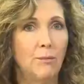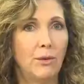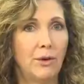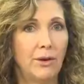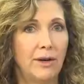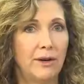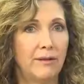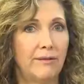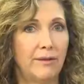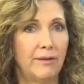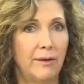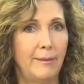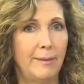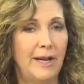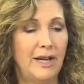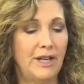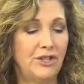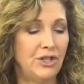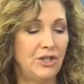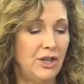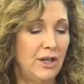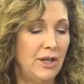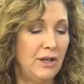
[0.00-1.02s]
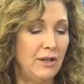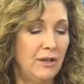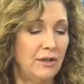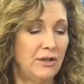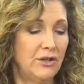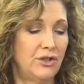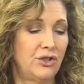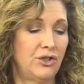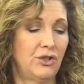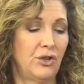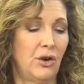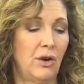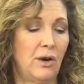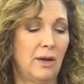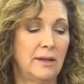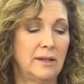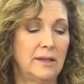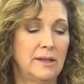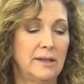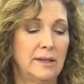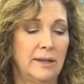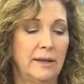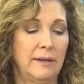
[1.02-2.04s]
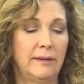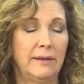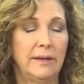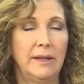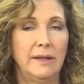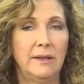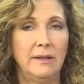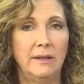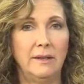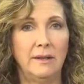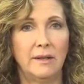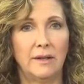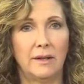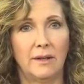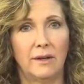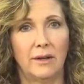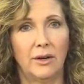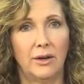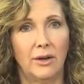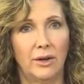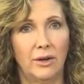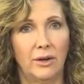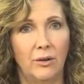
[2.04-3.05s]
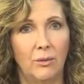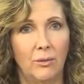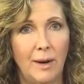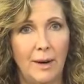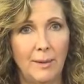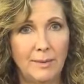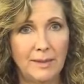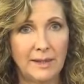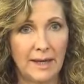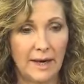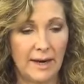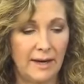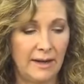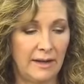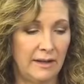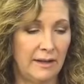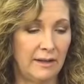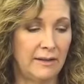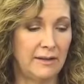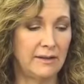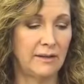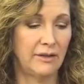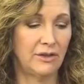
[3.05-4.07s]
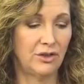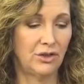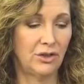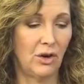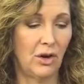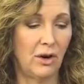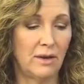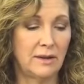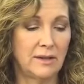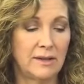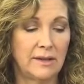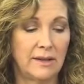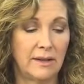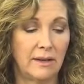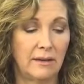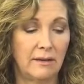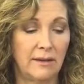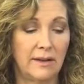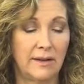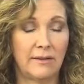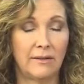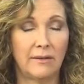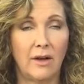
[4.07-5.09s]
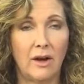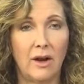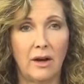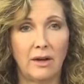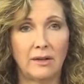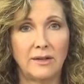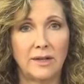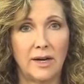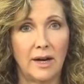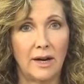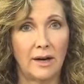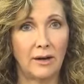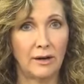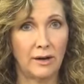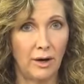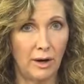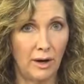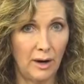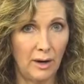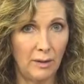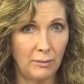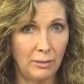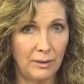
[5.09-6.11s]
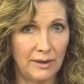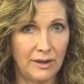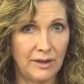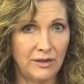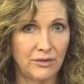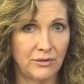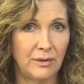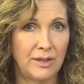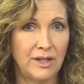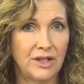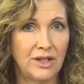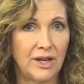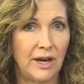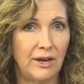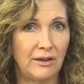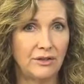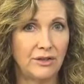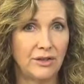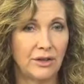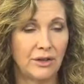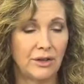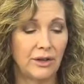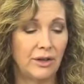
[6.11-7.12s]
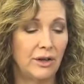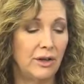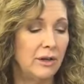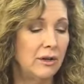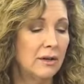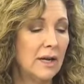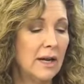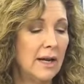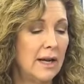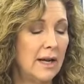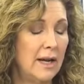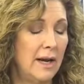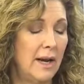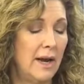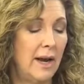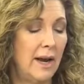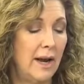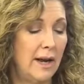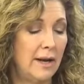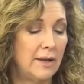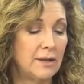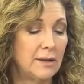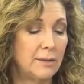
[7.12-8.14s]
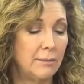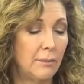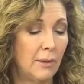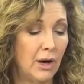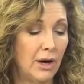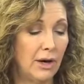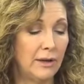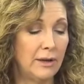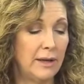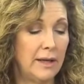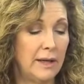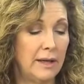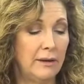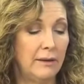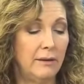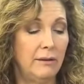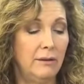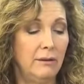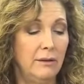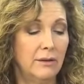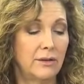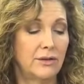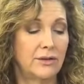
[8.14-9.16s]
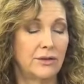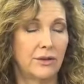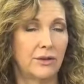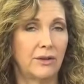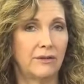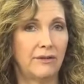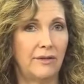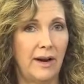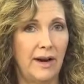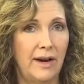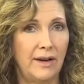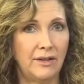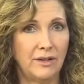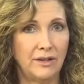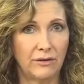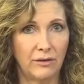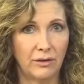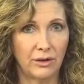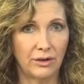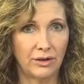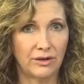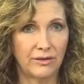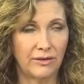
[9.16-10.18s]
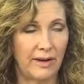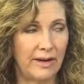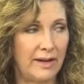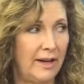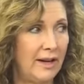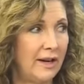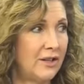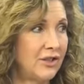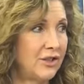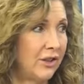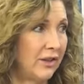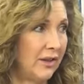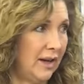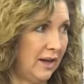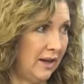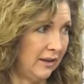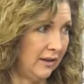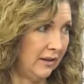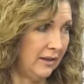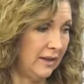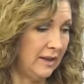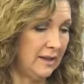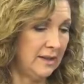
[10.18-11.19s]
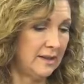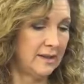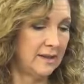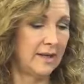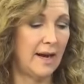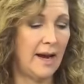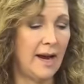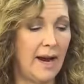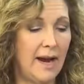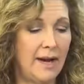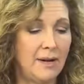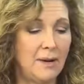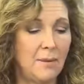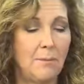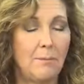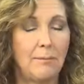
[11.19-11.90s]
more information, Shawn Skillin, her website is shawnskillinlaw.com. Please reach out to her. And Mark Hill, certified divorce financial analyst at